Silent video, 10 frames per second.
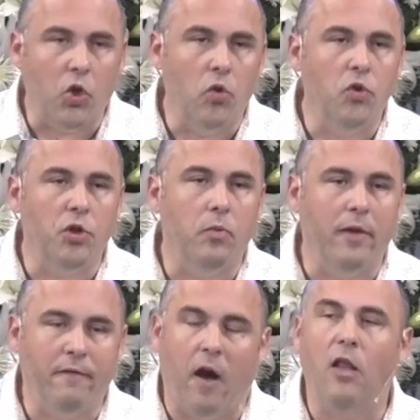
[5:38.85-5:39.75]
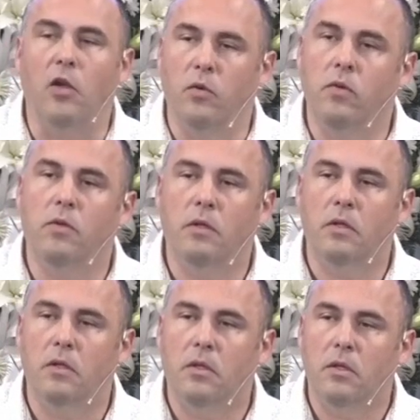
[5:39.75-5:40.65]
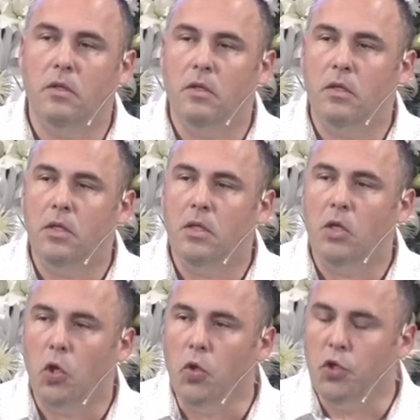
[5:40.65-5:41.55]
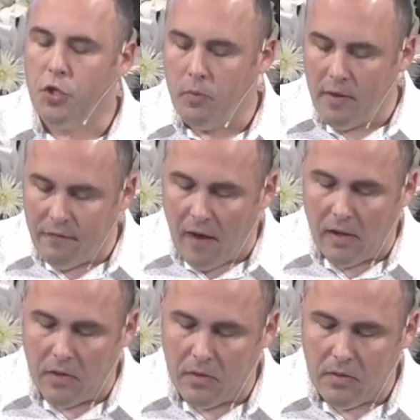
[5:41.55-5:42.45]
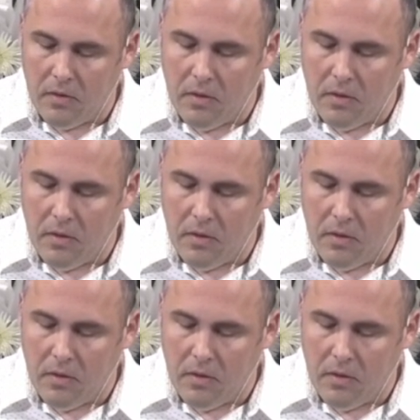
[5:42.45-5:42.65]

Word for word: who should we follow? Who should we follow?